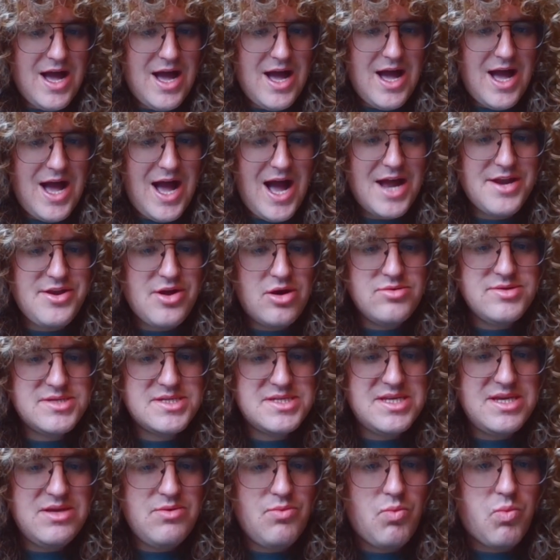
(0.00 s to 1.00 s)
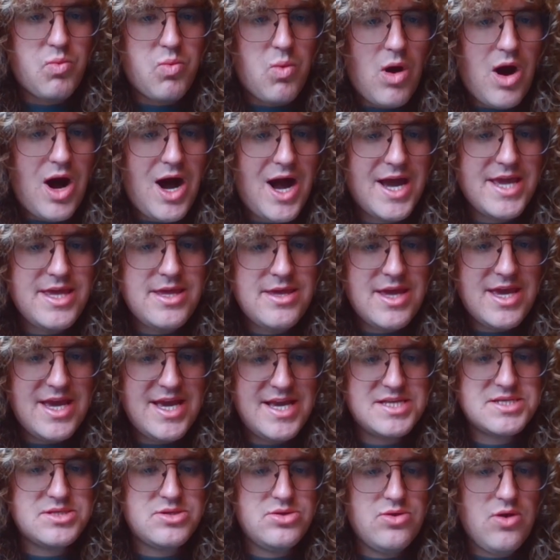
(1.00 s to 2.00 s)
I don't see why
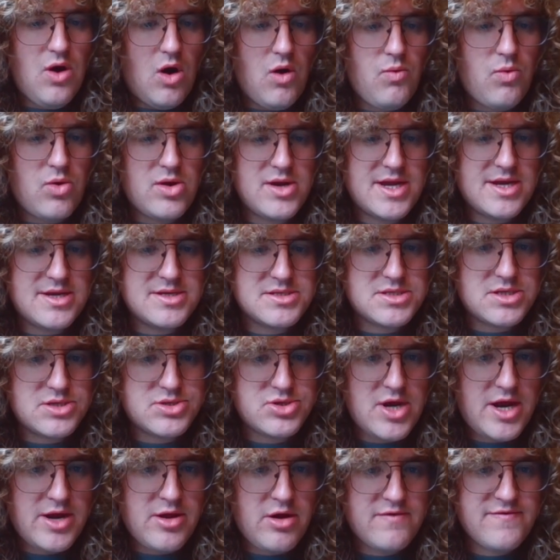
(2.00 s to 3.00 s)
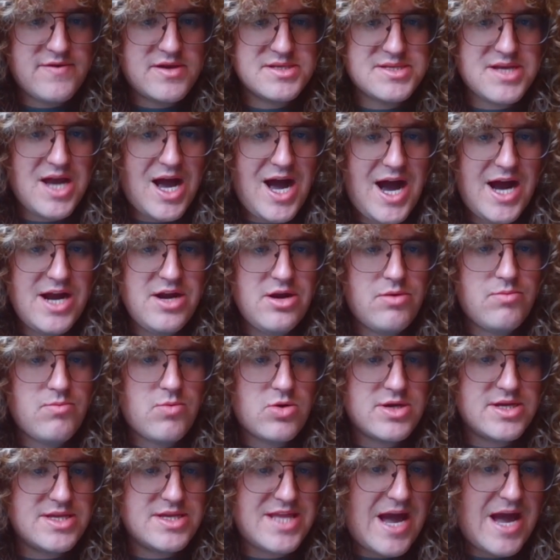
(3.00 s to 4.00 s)
it's not wanting us to trade off, because I don't
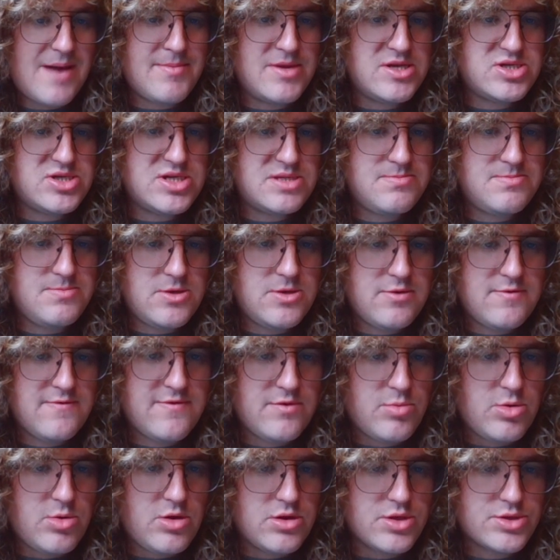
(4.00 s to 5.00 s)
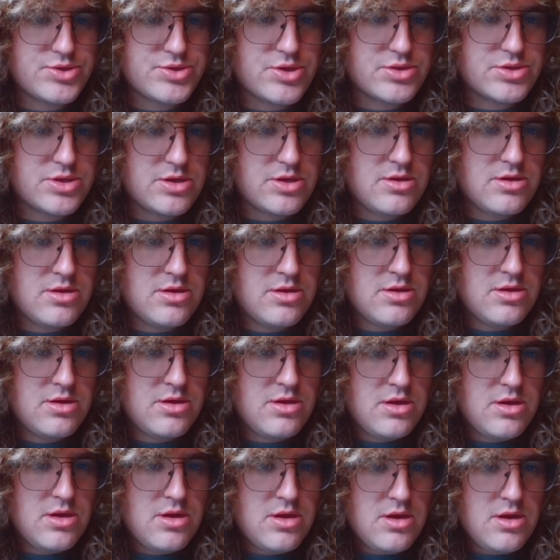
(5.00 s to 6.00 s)
want to damage this beautiful pawn structure.
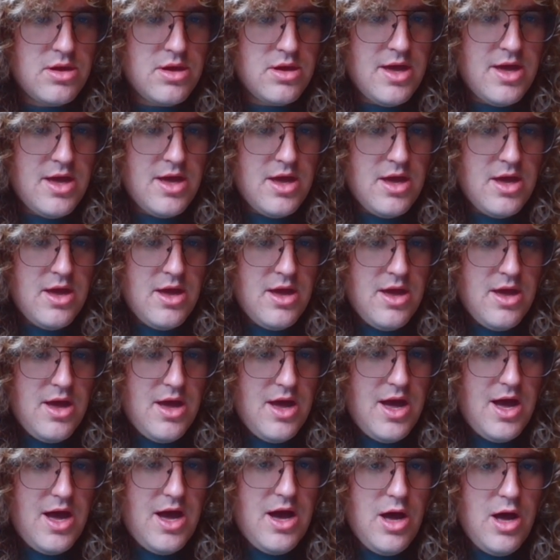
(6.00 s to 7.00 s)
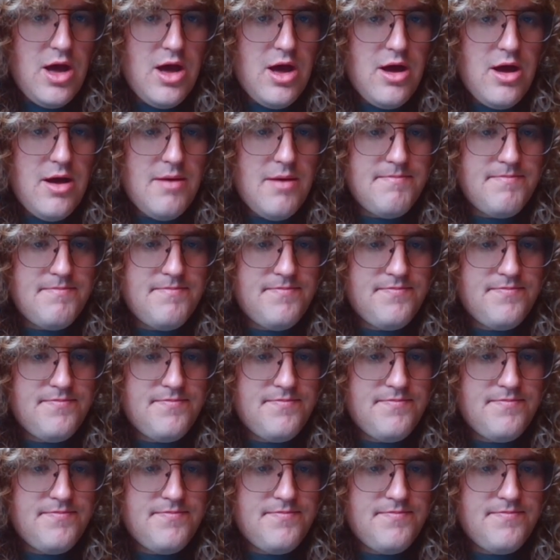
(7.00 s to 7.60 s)
Because